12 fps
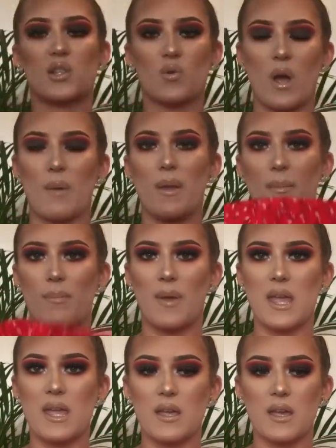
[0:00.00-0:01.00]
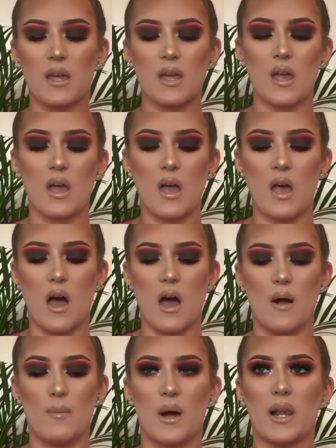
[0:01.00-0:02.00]
is quite a bit big.
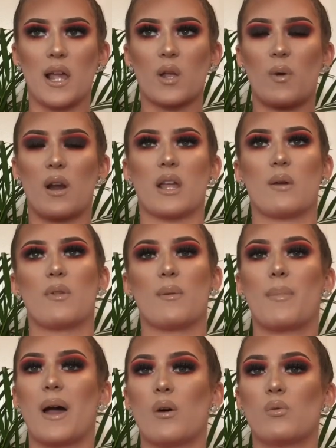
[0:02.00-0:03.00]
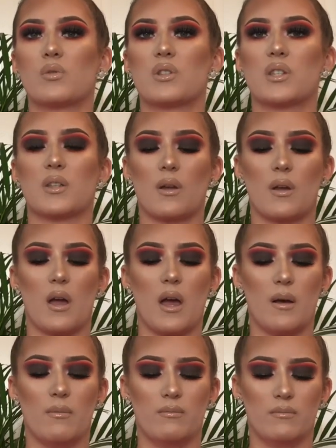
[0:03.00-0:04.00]
I like wearing it with a belt,
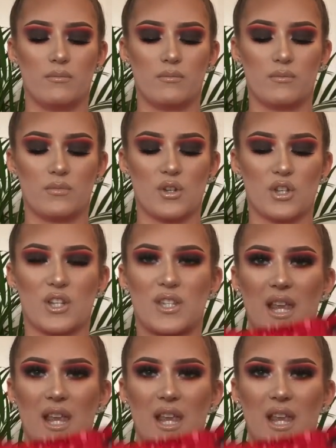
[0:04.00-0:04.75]
just because